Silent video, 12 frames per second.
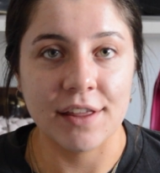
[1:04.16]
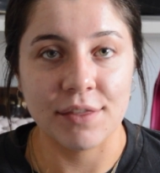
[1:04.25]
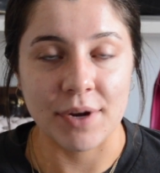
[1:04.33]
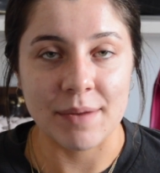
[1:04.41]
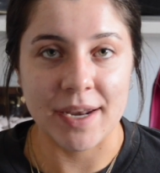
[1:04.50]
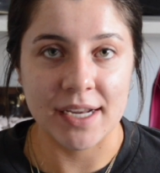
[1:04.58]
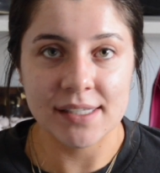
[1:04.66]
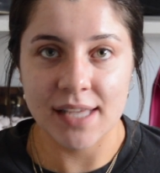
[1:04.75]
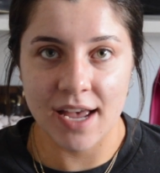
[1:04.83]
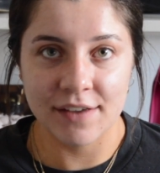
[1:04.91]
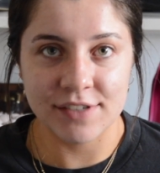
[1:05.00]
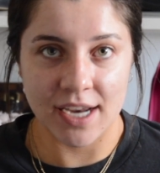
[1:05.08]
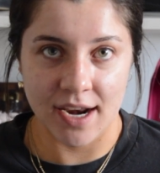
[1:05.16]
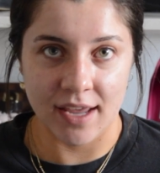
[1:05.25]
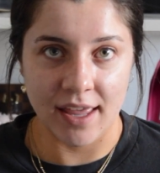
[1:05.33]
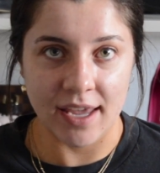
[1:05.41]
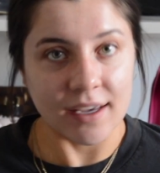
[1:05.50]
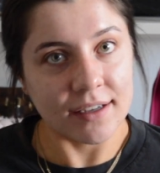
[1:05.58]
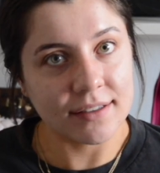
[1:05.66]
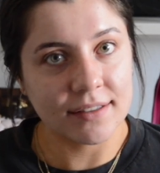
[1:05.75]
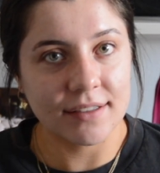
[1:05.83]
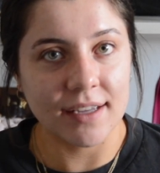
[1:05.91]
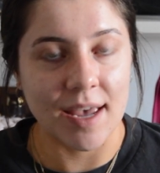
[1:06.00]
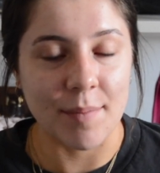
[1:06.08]
3 minutes left and I like
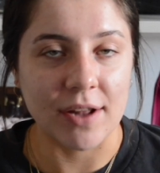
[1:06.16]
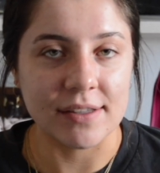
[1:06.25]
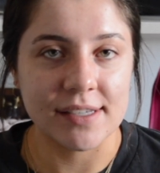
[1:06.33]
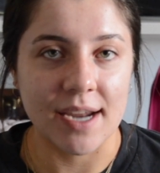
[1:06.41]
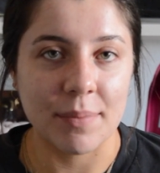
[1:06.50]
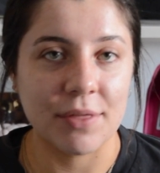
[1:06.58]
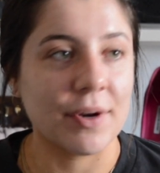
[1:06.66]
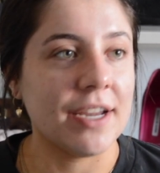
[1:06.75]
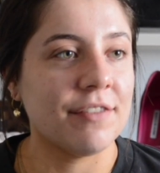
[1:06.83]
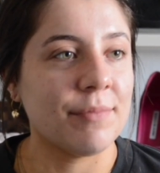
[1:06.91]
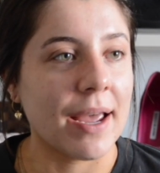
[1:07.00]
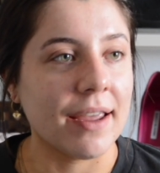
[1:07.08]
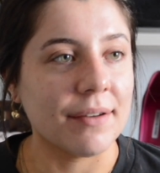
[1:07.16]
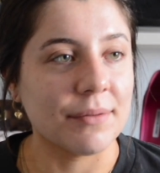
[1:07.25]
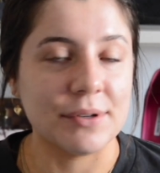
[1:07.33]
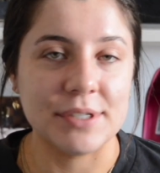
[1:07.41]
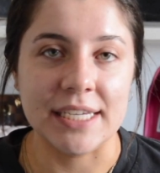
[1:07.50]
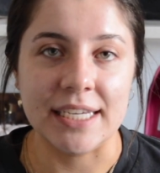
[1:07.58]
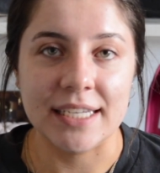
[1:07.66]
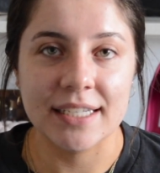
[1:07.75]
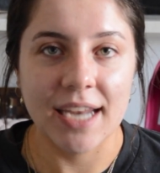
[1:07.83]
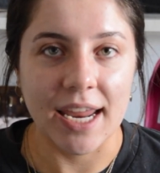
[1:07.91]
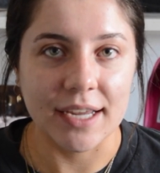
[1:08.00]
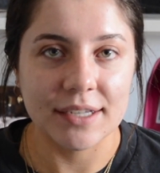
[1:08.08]
am on step 3 of my routine,
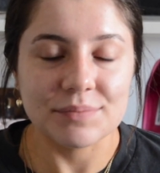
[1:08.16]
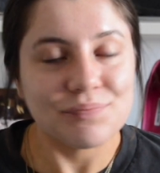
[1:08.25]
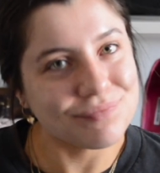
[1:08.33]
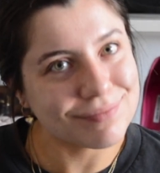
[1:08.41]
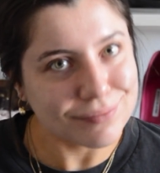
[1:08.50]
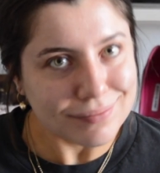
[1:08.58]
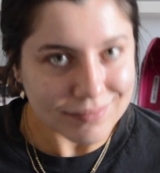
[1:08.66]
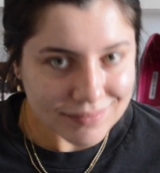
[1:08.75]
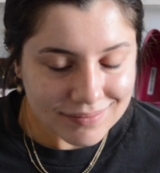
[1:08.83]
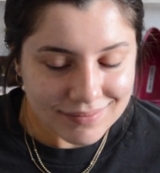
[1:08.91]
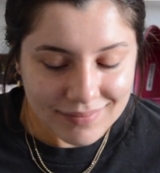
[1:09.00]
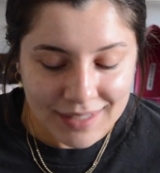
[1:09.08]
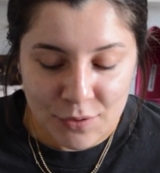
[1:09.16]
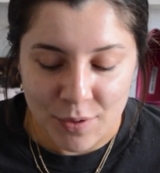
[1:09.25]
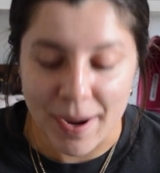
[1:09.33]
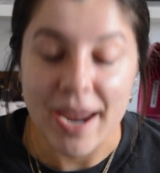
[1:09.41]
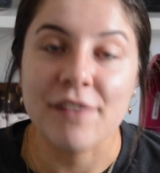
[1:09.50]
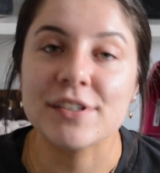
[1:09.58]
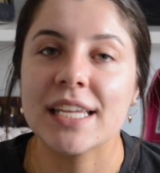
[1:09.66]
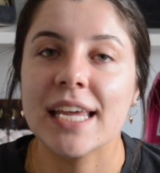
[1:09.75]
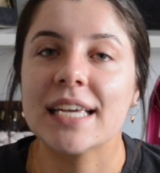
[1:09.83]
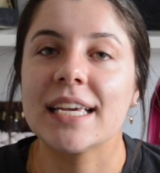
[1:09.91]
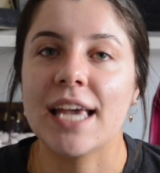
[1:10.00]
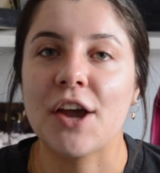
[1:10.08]
like I might have to
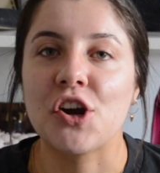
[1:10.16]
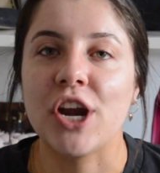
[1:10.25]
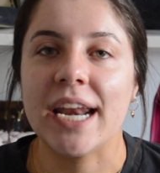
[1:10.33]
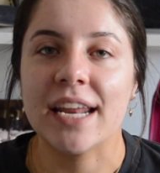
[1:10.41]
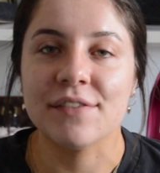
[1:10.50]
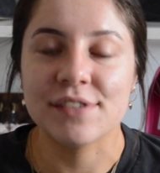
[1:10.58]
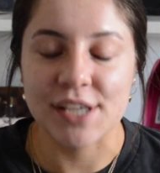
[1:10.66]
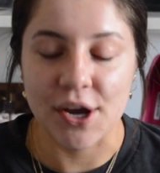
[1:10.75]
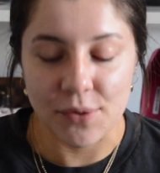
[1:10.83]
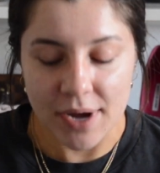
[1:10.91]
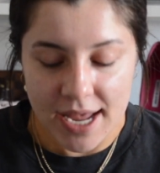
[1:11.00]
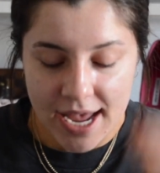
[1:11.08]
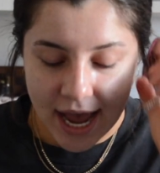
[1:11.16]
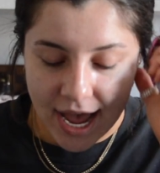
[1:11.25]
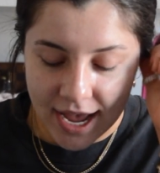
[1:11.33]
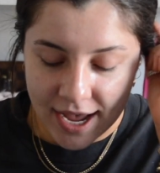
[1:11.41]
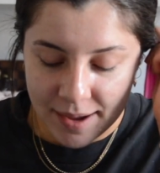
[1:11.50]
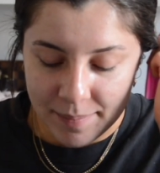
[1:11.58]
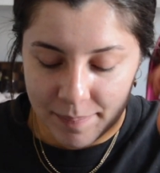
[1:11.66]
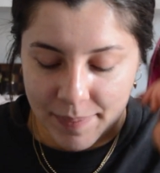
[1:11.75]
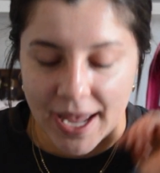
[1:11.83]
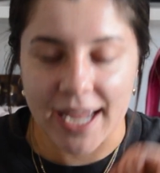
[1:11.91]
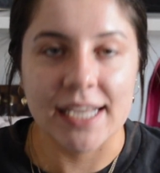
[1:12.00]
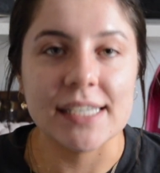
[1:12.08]
like get creative. So,
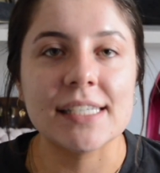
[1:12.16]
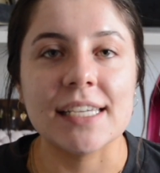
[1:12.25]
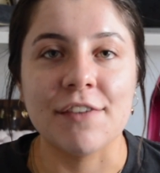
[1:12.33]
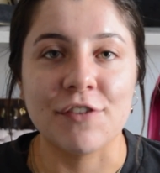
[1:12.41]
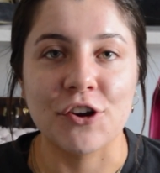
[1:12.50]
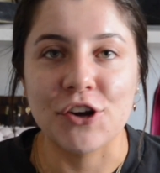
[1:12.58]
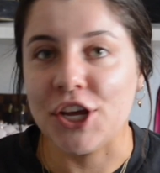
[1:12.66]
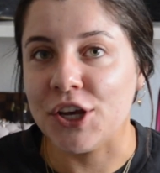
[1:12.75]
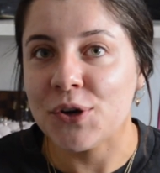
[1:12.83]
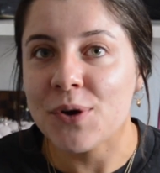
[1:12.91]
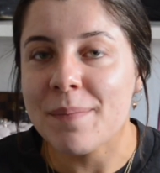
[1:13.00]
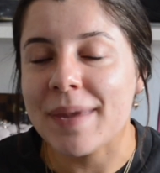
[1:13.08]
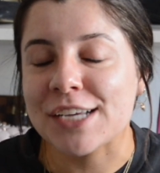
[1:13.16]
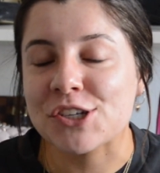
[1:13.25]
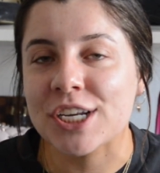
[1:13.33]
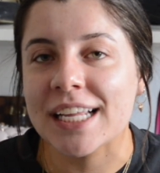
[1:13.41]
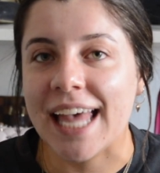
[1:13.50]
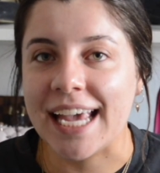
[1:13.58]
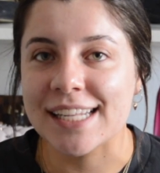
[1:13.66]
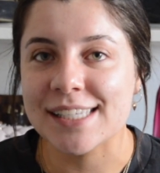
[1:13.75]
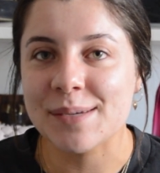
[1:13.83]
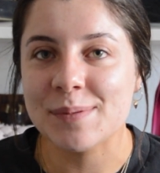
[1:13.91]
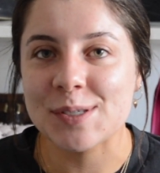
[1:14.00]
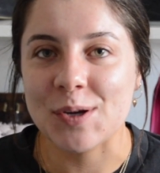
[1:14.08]
but if you're new, make sure to like and
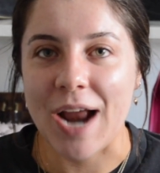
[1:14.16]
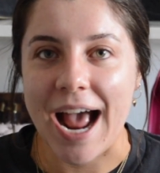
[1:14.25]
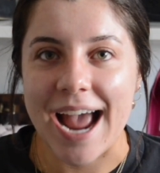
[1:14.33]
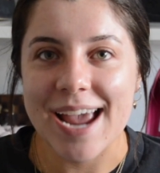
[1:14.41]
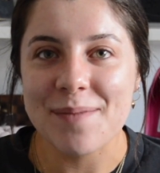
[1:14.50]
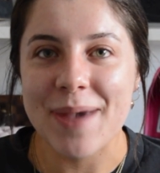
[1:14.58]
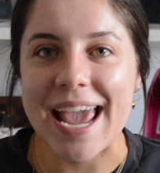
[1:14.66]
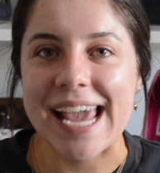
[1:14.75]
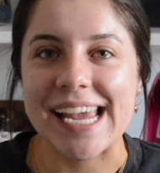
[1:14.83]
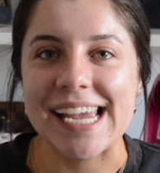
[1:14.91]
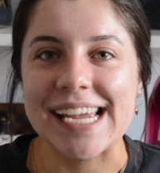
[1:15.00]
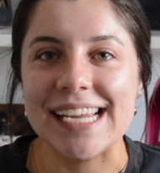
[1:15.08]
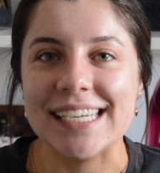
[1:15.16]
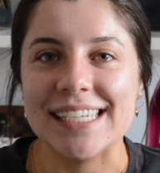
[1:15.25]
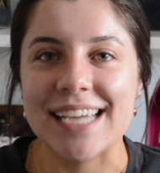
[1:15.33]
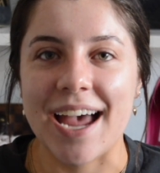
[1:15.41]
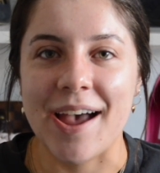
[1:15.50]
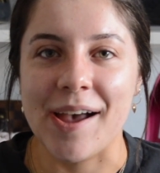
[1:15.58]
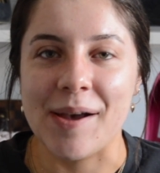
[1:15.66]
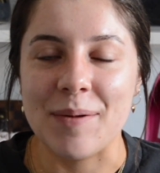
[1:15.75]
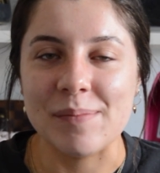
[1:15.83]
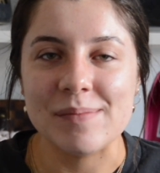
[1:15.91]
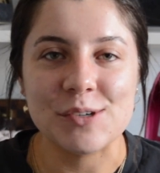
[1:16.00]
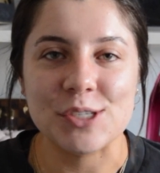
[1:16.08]
subscribe and
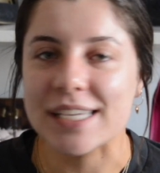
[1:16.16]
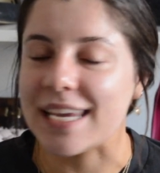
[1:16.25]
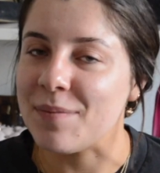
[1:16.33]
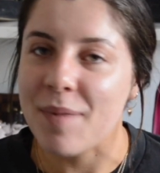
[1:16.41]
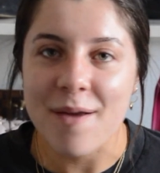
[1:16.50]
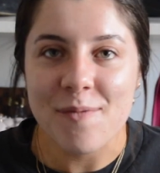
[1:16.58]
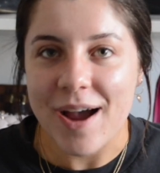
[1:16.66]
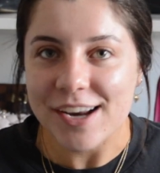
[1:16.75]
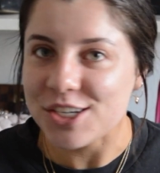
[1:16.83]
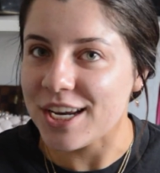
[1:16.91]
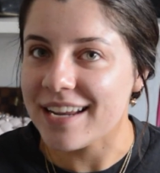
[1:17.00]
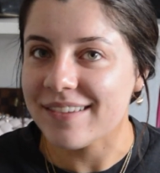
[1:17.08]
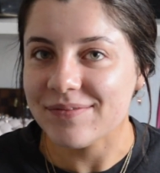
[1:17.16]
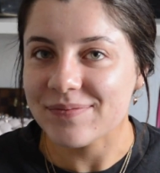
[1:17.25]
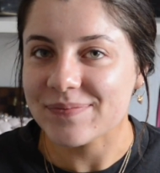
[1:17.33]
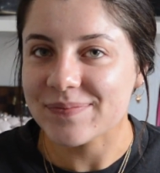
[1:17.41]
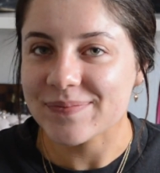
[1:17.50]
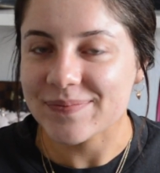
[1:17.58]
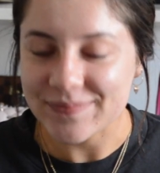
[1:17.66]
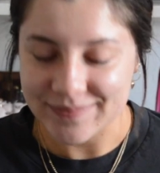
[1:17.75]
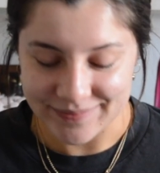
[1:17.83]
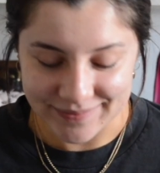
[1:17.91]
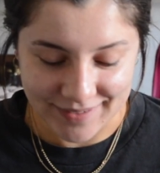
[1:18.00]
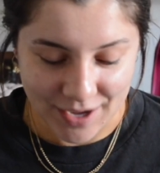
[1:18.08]
just keep on watching.
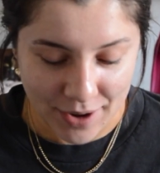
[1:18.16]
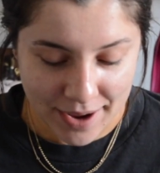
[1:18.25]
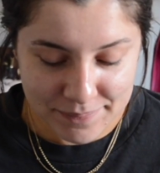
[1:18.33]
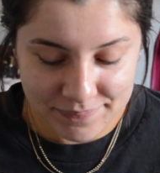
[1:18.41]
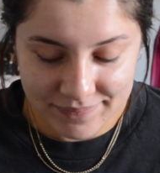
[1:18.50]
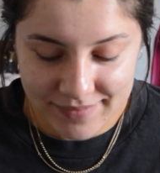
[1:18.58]
Okay.